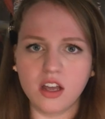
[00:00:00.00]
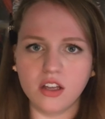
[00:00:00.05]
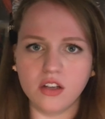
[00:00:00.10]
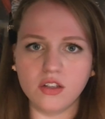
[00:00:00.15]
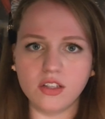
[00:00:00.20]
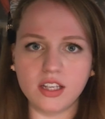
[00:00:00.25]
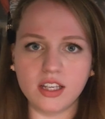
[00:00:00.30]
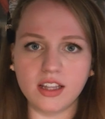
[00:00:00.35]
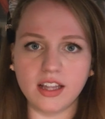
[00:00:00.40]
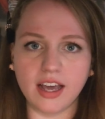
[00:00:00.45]
You
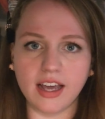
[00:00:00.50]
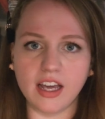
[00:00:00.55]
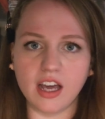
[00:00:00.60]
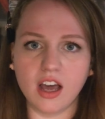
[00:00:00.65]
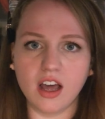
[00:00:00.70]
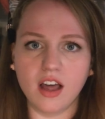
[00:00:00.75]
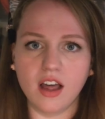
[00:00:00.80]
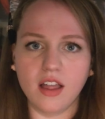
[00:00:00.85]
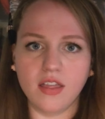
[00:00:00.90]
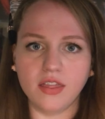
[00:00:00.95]
see like
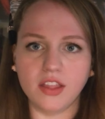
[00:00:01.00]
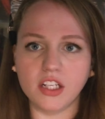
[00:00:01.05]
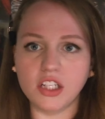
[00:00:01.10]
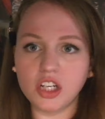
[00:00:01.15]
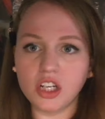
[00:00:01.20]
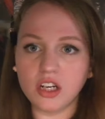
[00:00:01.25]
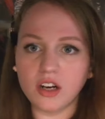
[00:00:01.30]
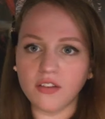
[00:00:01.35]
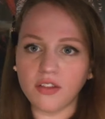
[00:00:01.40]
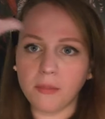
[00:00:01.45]
the
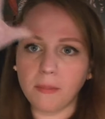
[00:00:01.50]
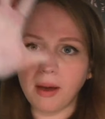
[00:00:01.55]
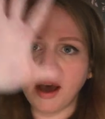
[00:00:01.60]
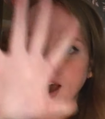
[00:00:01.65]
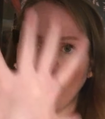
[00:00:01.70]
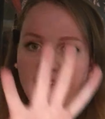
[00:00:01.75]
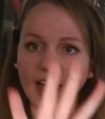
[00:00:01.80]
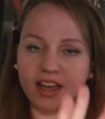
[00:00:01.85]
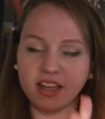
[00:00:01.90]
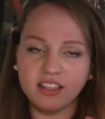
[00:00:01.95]
Jean of the
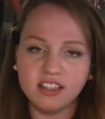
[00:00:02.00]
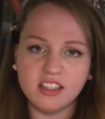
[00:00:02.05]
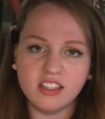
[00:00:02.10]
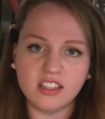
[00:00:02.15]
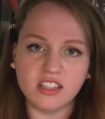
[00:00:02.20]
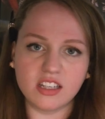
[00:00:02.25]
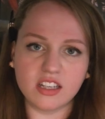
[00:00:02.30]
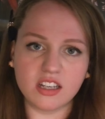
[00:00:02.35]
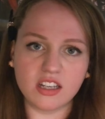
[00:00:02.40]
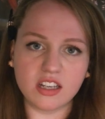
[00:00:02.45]

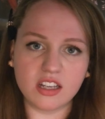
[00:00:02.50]
past